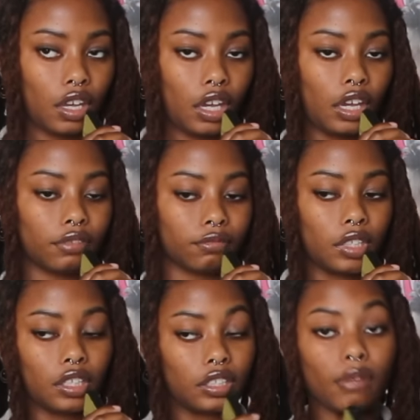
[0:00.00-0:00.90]
And
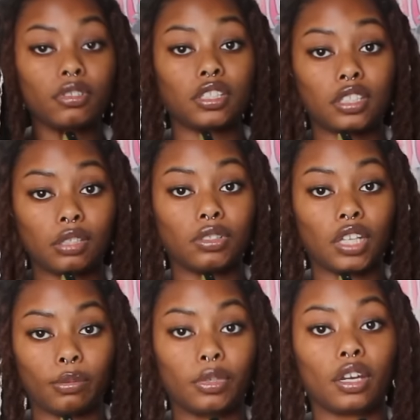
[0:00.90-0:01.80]
that was just them
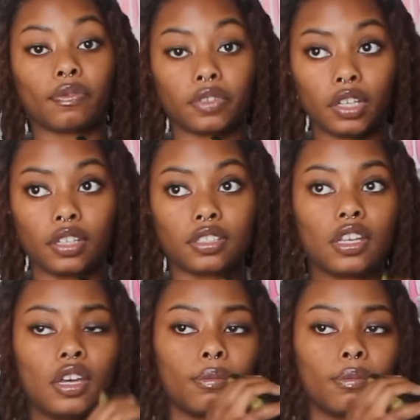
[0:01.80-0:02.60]
setting me up for this.